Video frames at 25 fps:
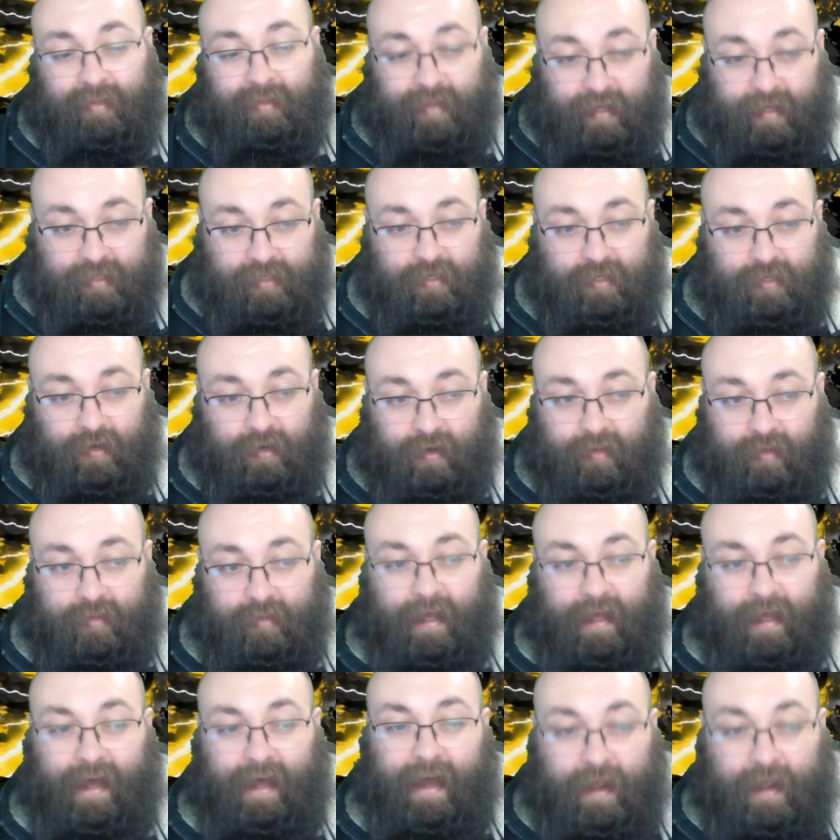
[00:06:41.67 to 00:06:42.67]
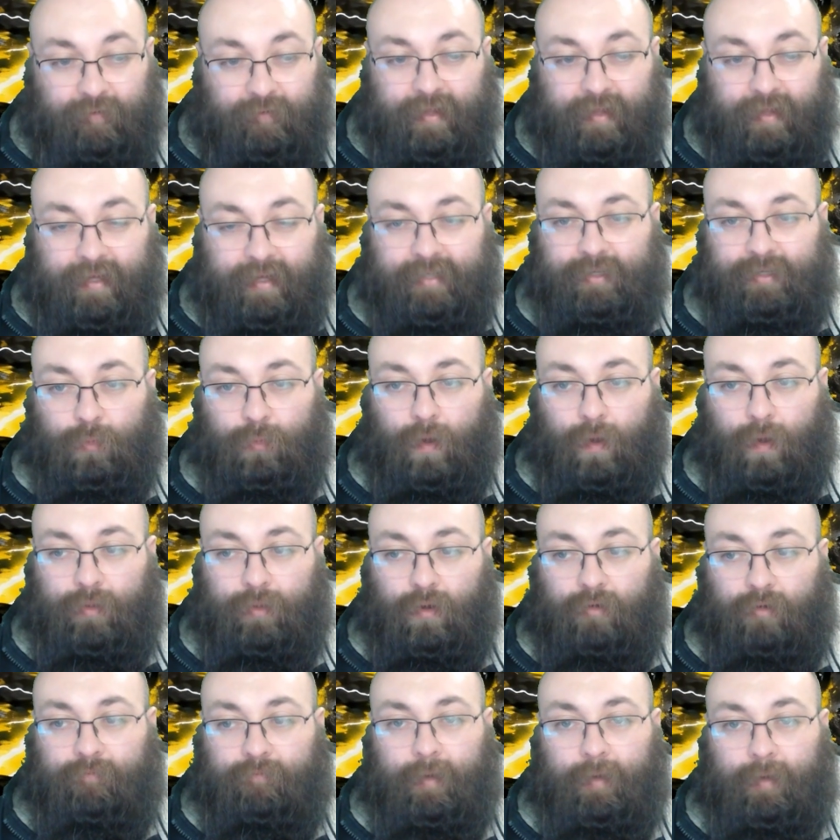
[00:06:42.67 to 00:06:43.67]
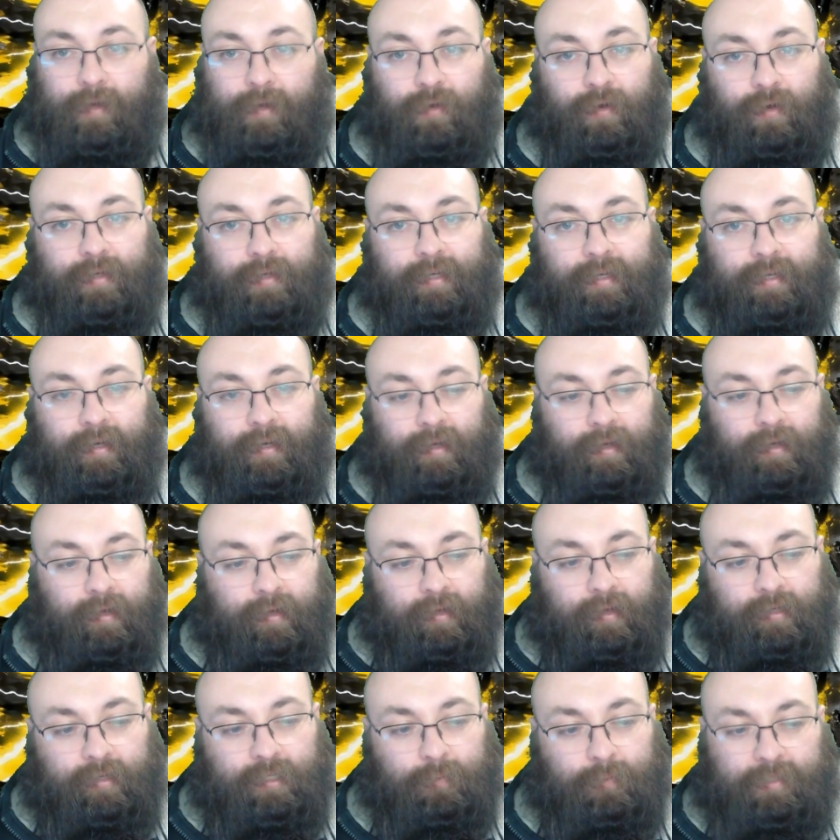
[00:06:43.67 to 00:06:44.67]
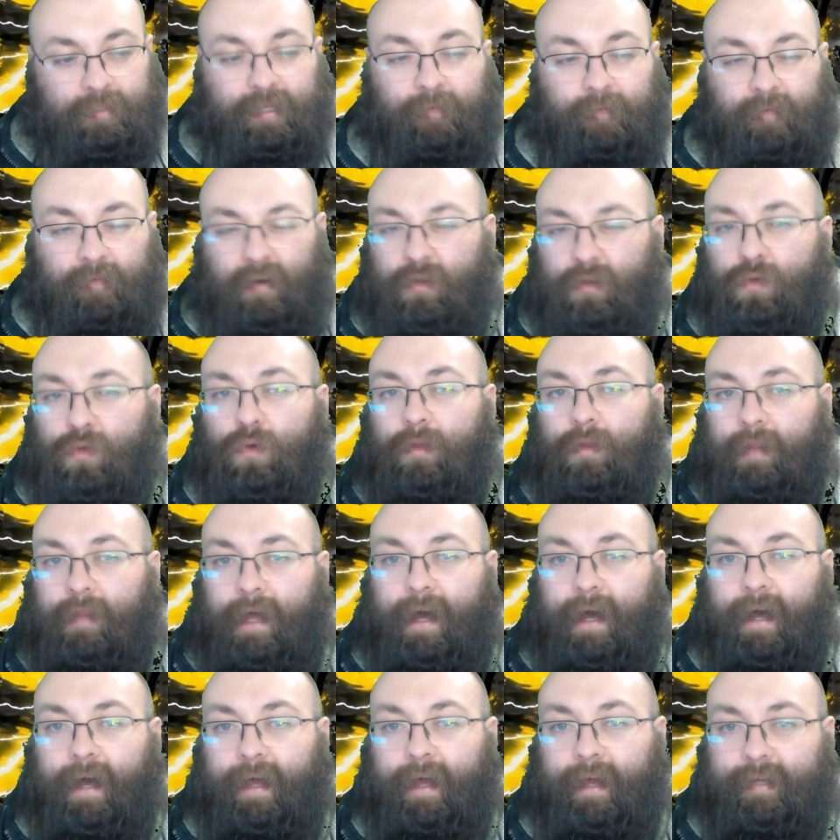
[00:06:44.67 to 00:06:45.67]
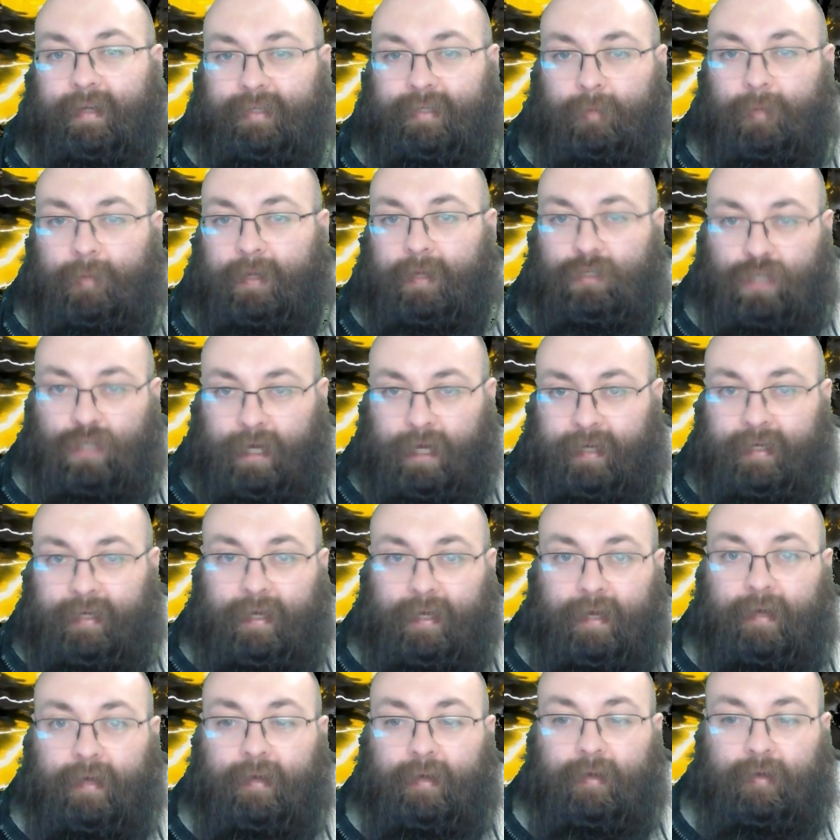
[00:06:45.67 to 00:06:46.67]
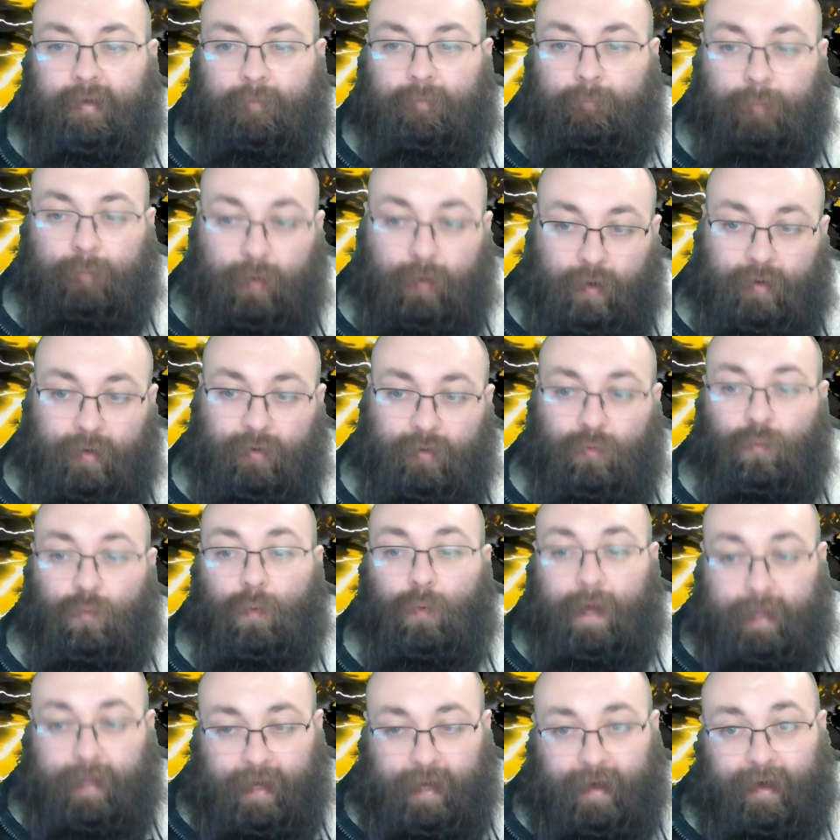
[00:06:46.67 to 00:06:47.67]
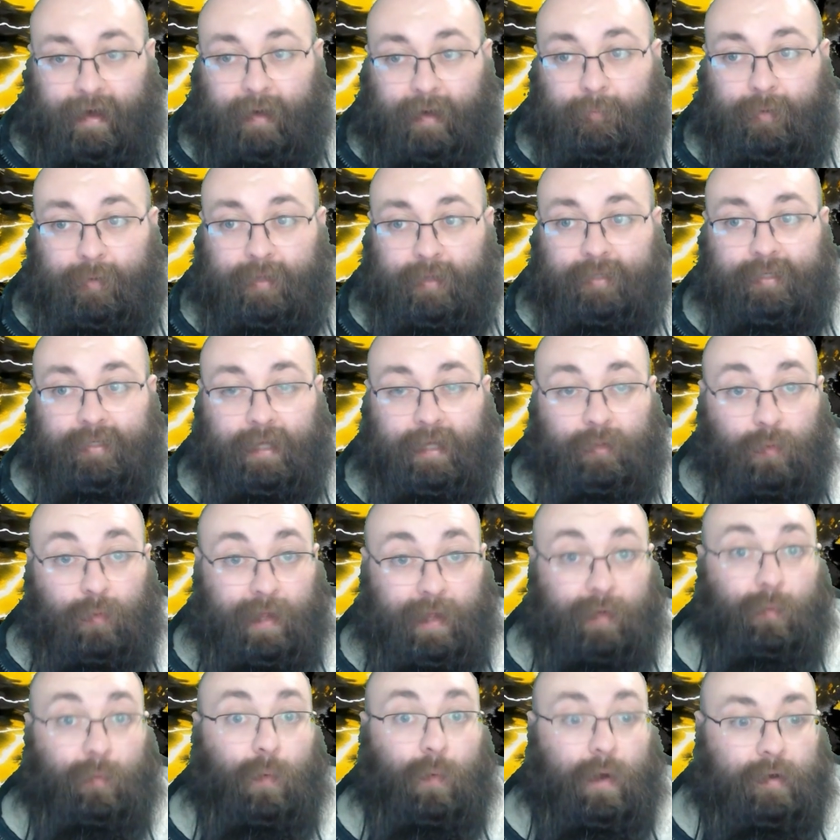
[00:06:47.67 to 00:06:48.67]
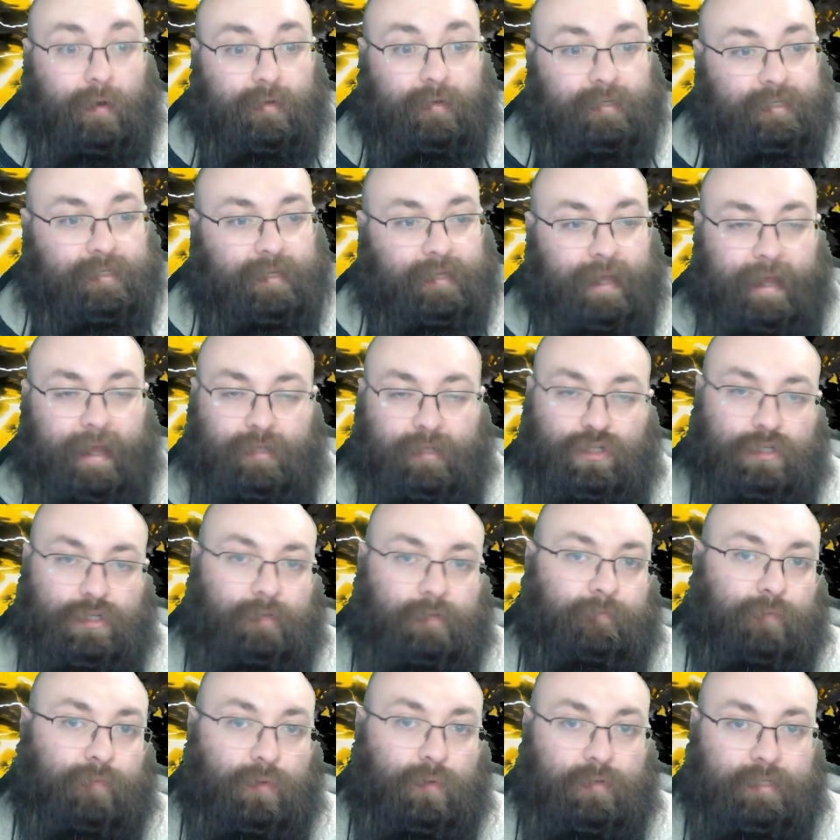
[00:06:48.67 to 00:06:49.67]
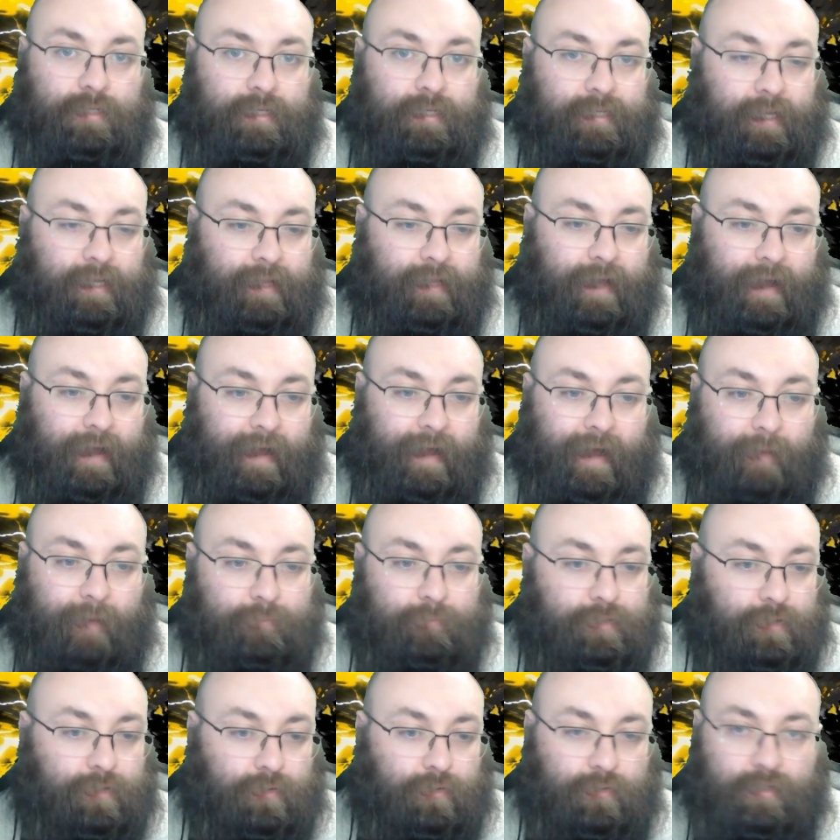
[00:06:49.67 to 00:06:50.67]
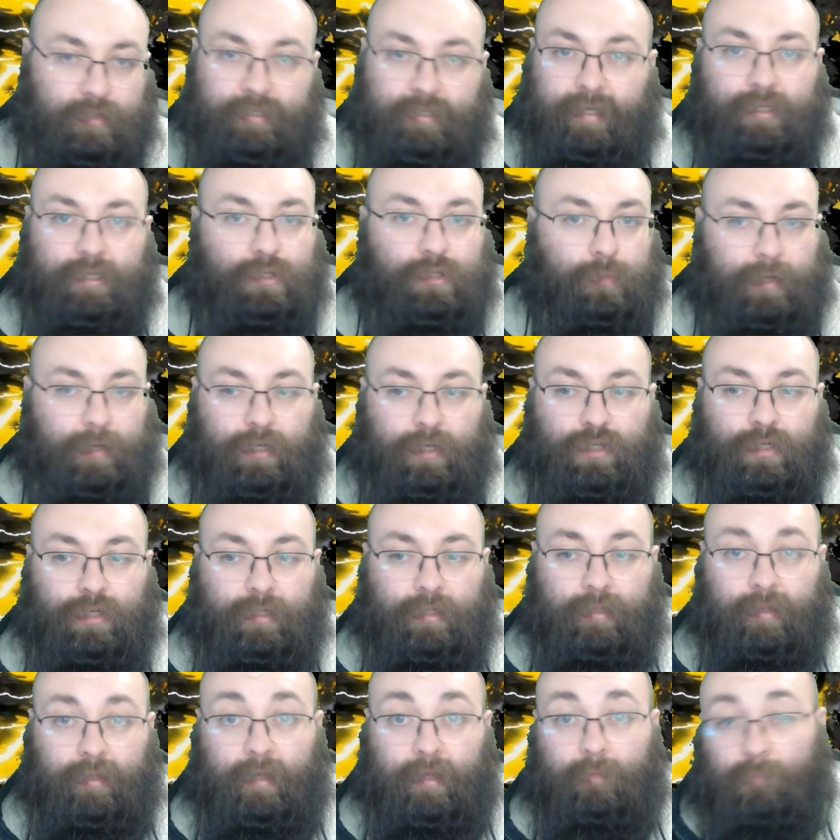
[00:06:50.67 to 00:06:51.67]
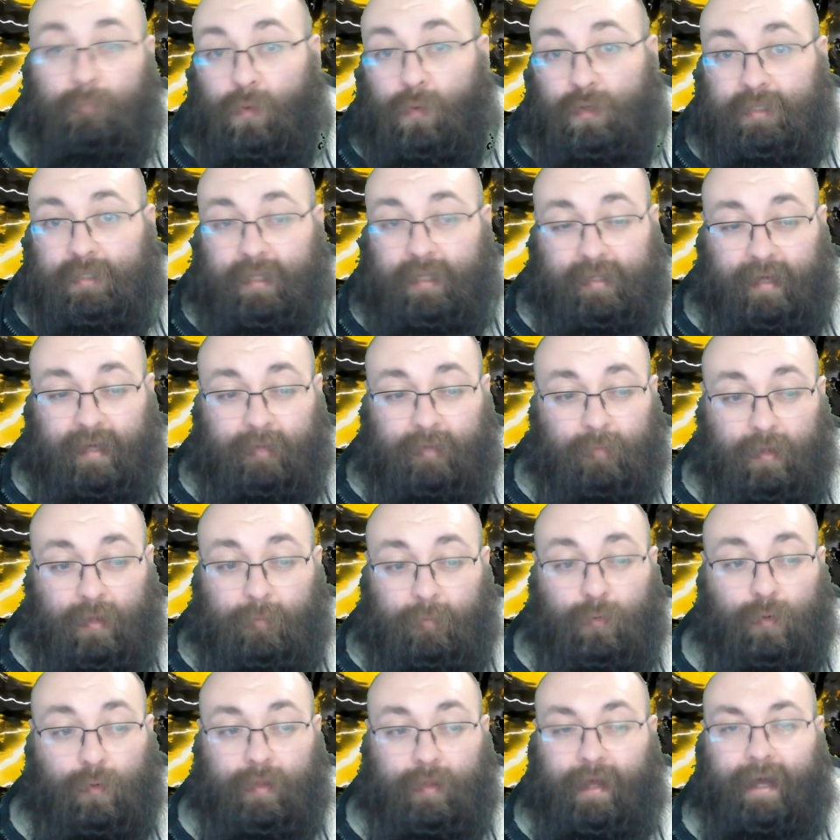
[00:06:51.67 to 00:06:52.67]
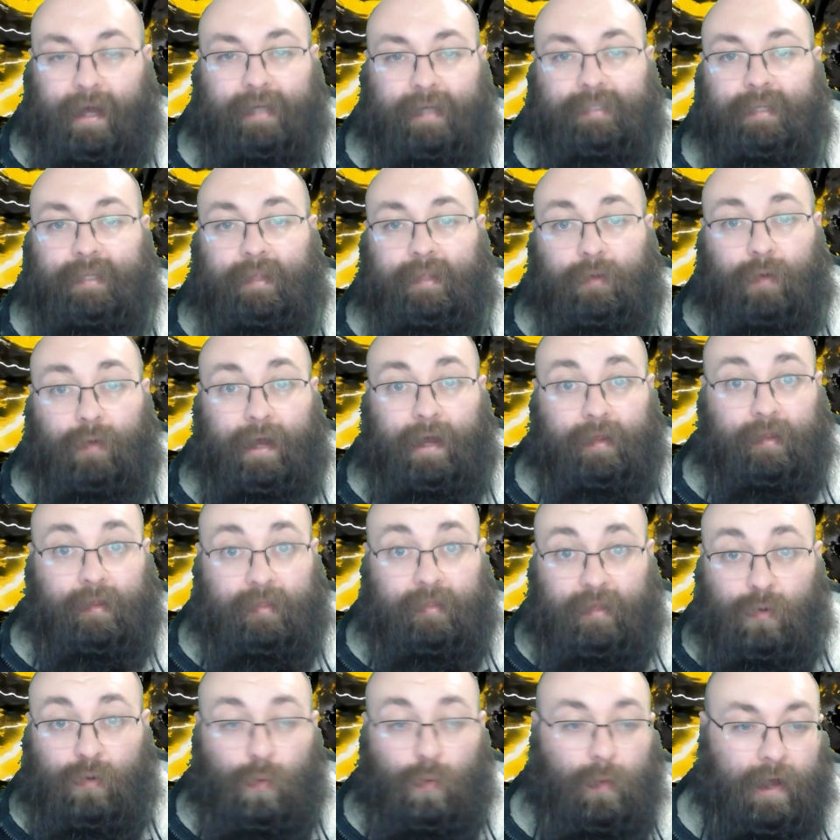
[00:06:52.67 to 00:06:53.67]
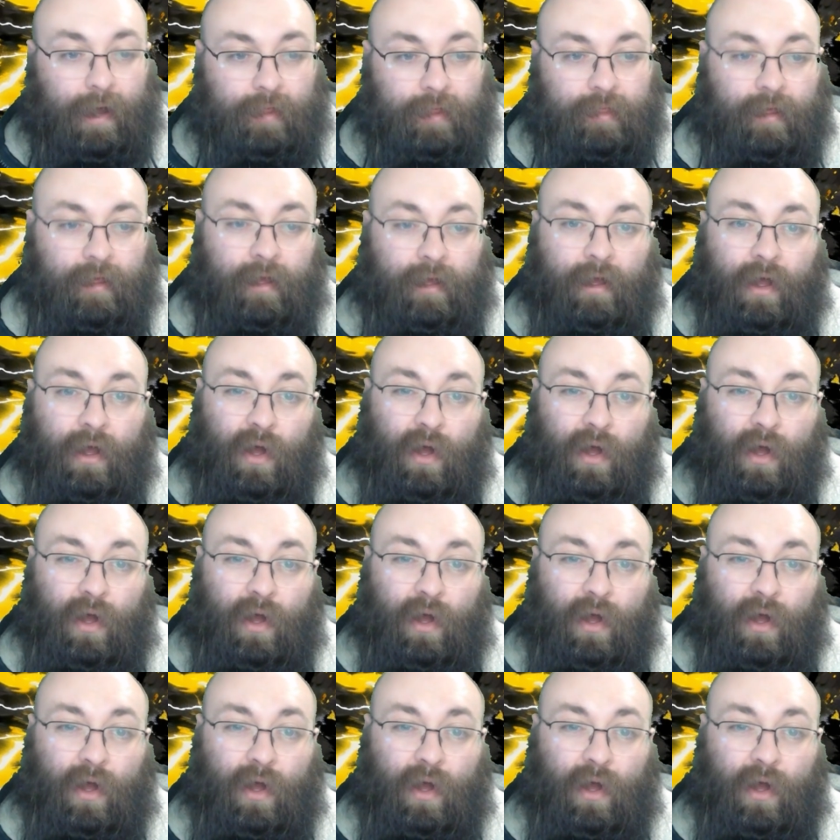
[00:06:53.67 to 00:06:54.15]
This card, I run it as a one-off because specifically doing that, it's a bit janky, but when it happens and when it works, it just forces an absolute situation that most of the time the opponent has to now either deal with